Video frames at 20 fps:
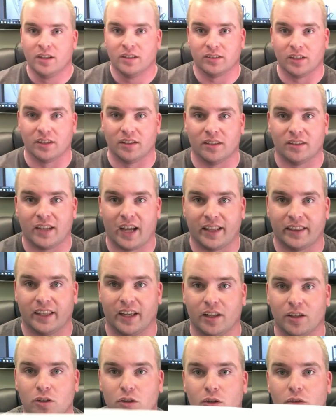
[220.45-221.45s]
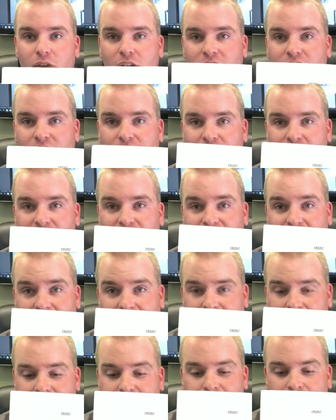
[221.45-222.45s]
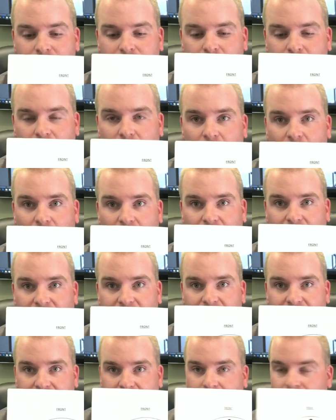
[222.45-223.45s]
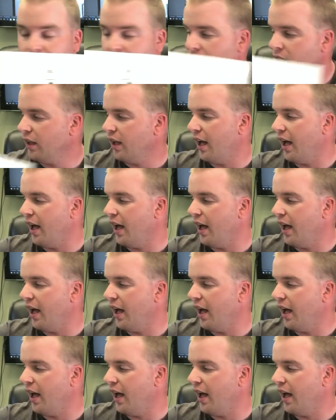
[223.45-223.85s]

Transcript: Since it's got that University of Kentucky on there,